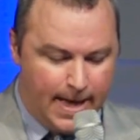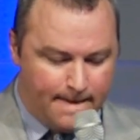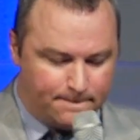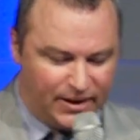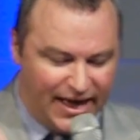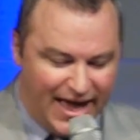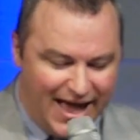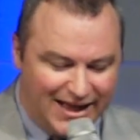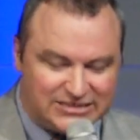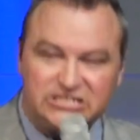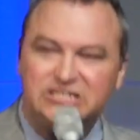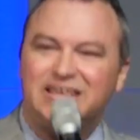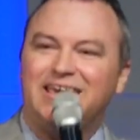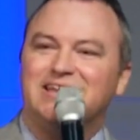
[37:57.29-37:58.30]

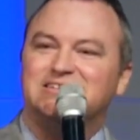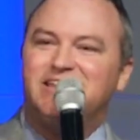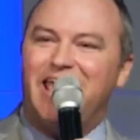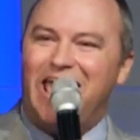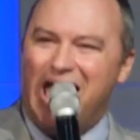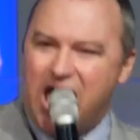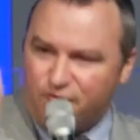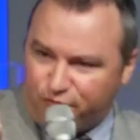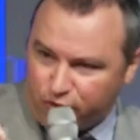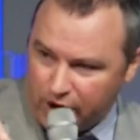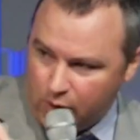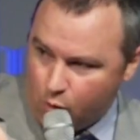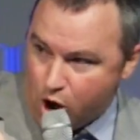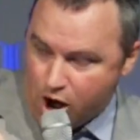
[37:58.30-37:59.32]
blessed is
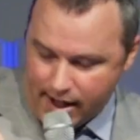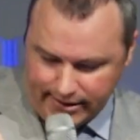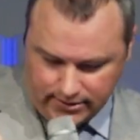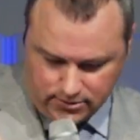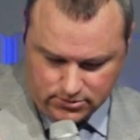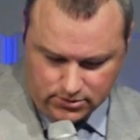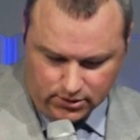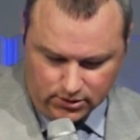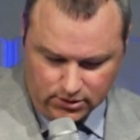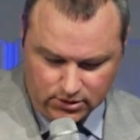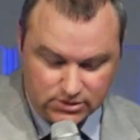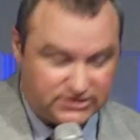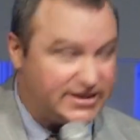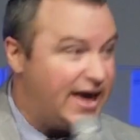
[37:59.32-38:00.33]
everyone.
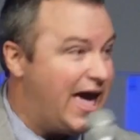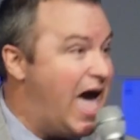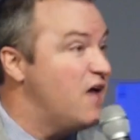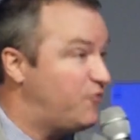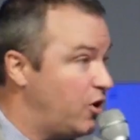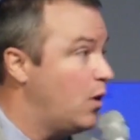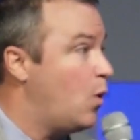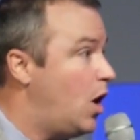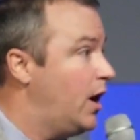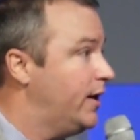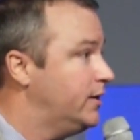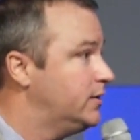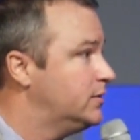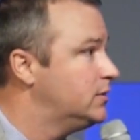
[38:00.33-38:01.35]
Say everyone.
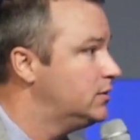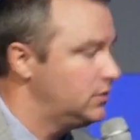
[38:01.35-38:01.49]
Everyone.